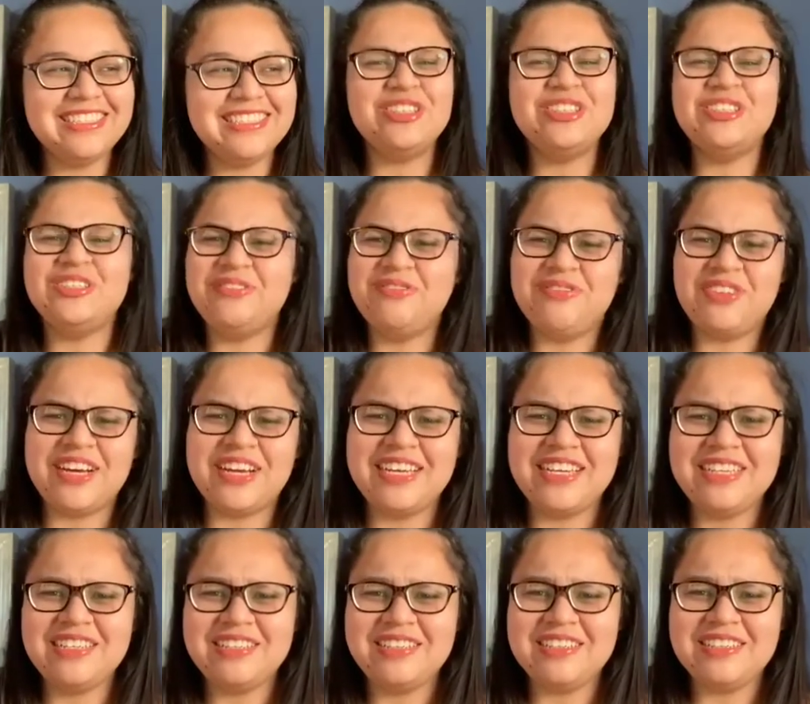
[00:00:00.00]
or to
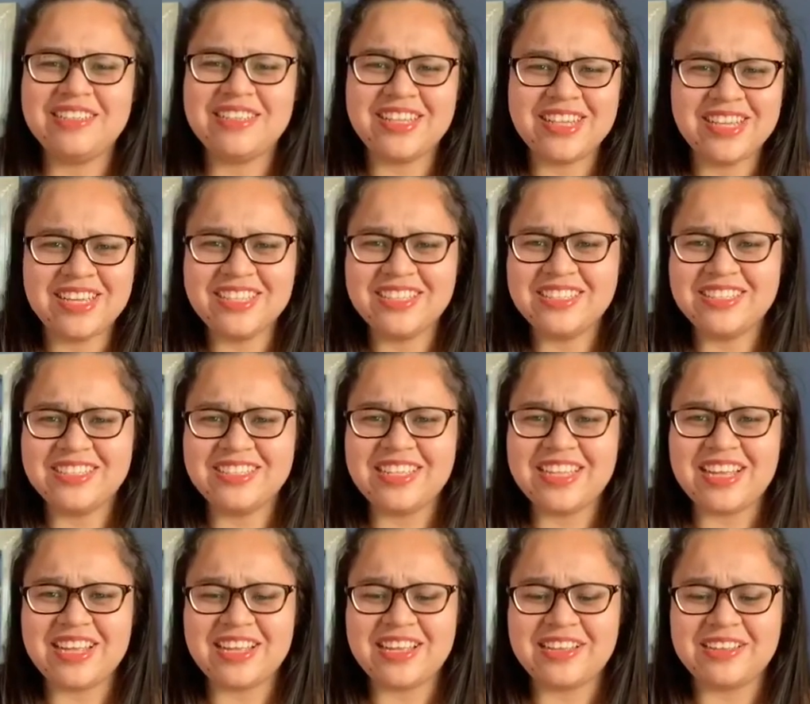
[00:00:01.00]
find things
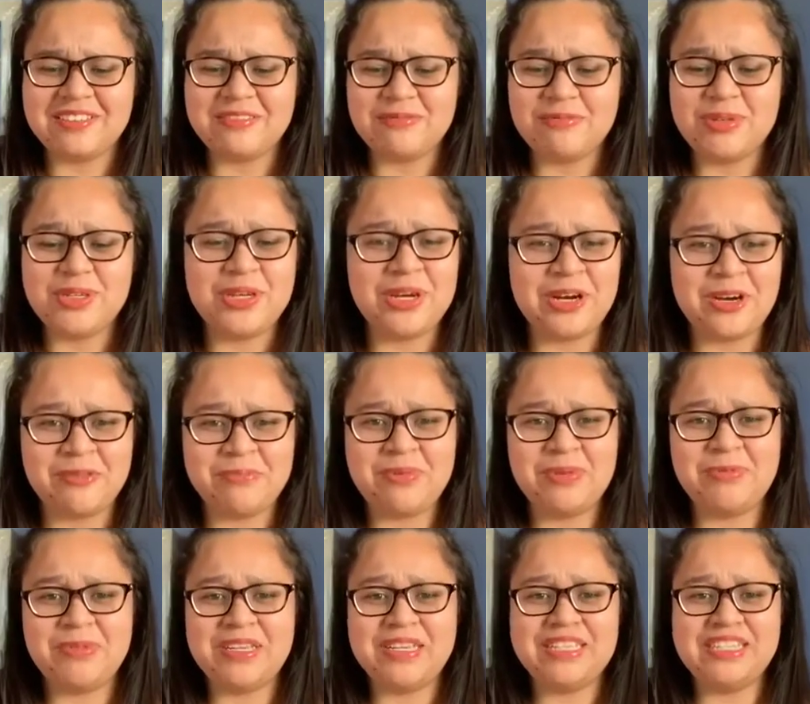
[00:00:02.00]
that will help you
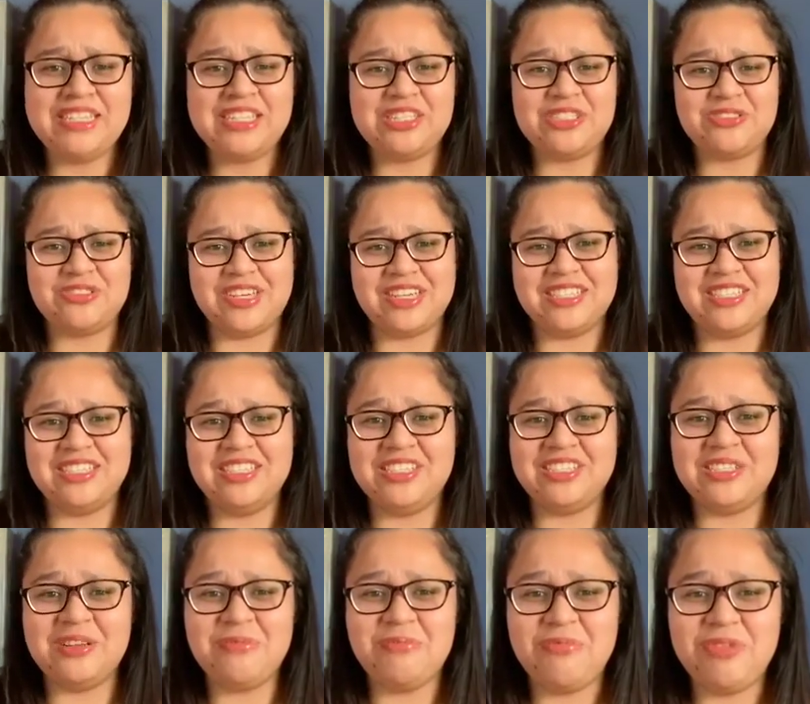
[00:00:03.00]
release stress in
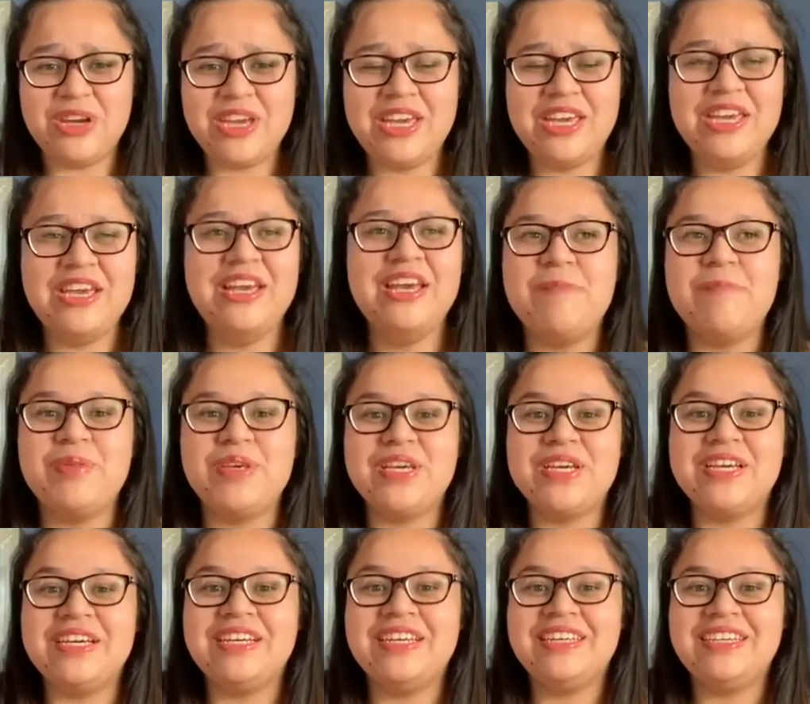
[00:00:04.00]
some way,
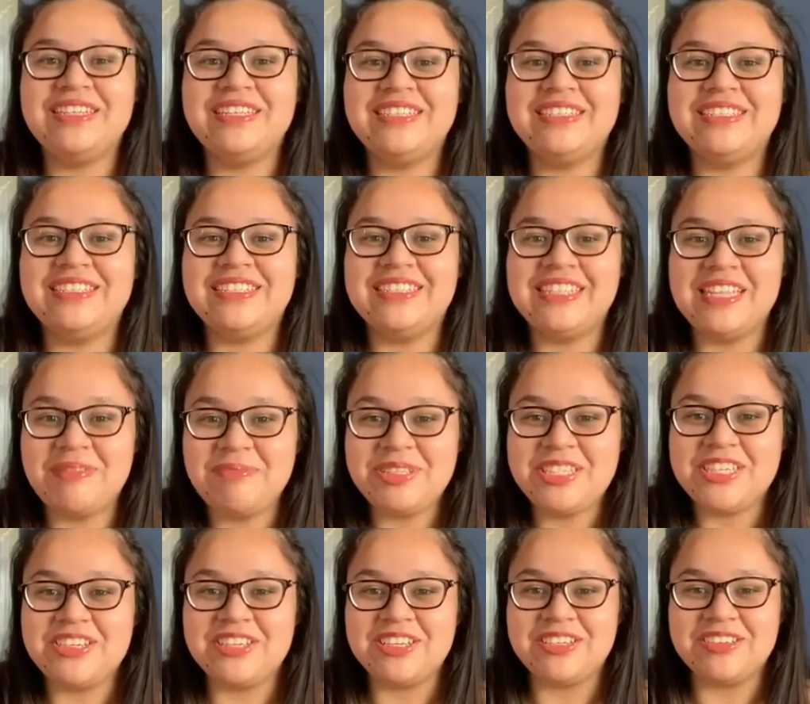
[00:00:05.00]
because let me
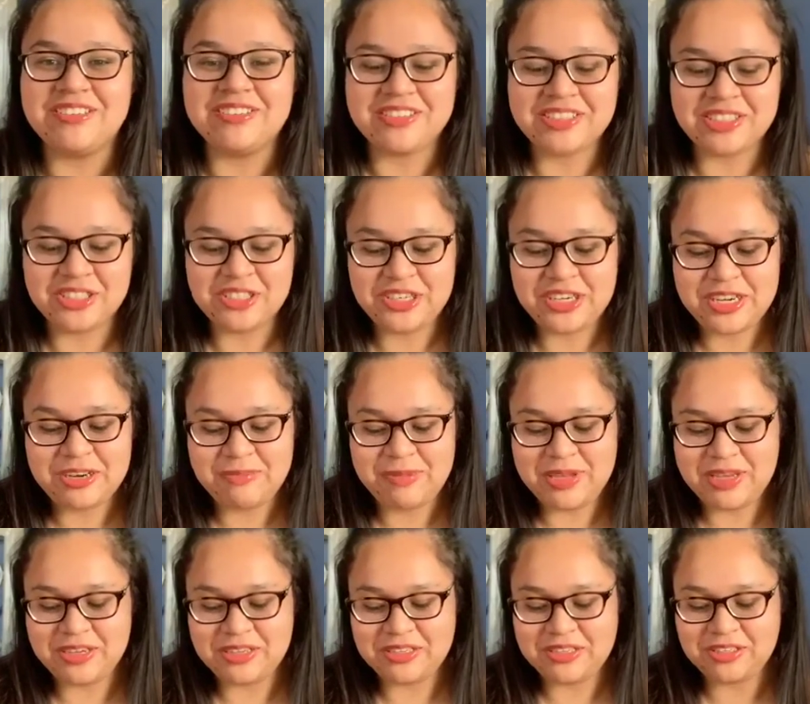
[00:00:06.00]
tell you, you're gonna be
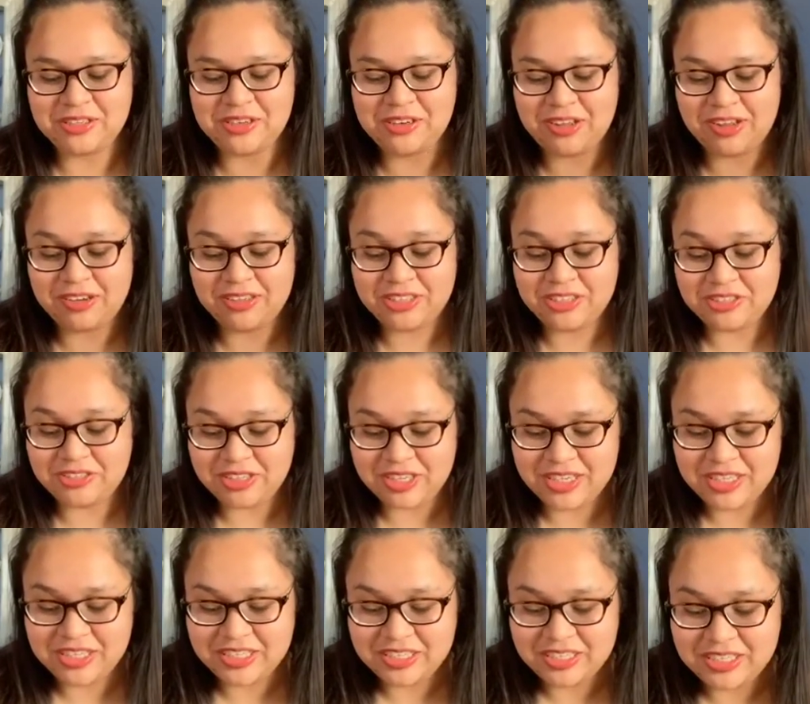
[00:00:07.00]
under a lot of
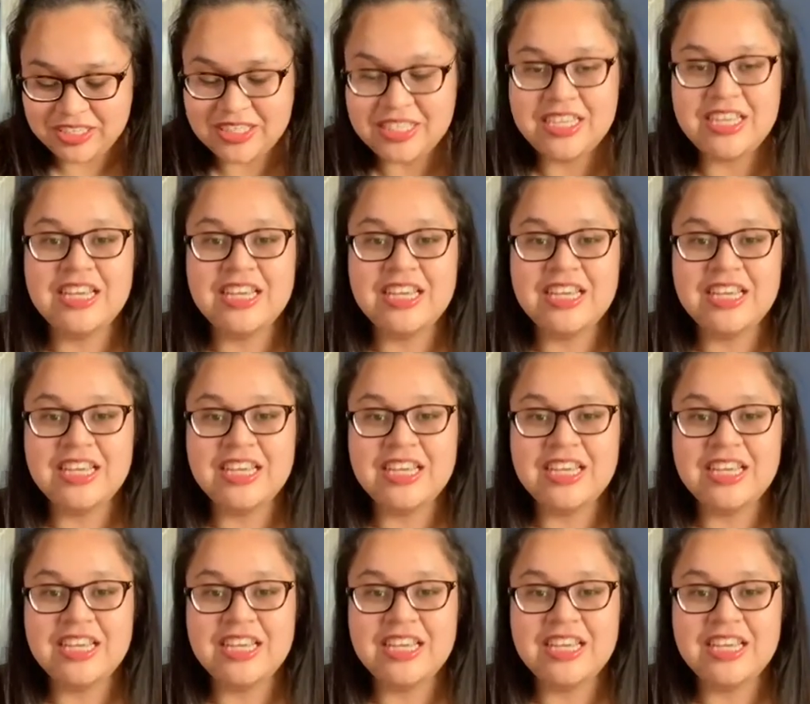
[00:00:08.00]
stress